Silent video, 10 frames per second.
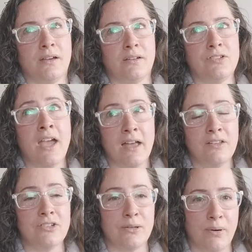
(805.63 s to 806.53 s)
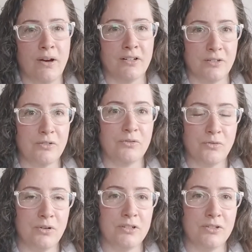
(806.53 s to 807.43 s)
challenging part
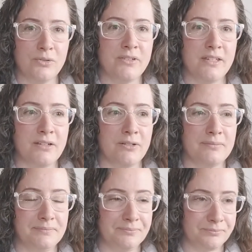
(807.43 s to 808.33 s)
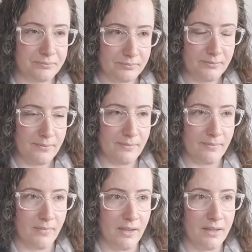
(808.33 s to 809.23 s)
for the new seeker,
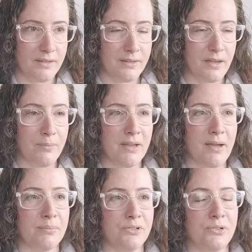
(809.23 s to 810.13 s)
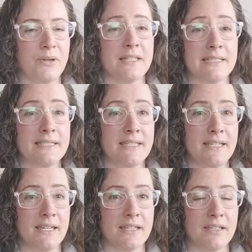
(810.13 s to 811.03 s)
is coming up to and
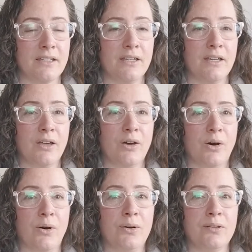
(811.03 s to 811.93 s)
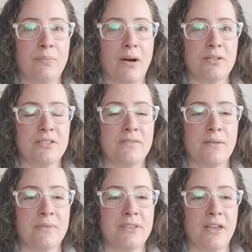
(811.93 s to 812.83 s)
seeing all the parts of
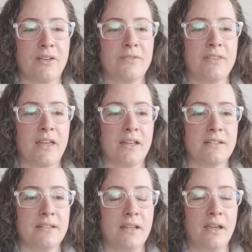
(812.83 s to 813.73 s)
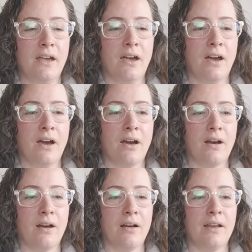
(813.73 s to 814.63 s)
themselves that
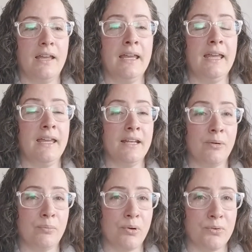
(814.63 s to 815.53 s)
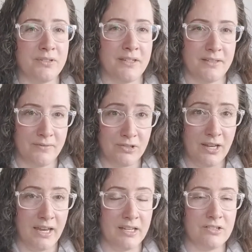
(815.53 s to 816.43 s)
are in a process of
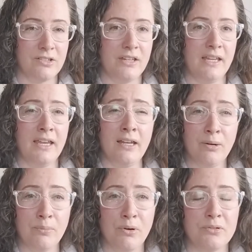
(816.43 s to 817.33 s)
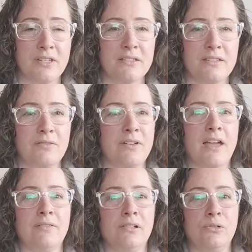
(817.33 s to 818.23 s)
change, in a process of
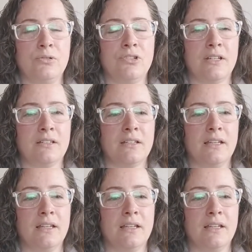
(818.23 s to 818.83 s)
evolution,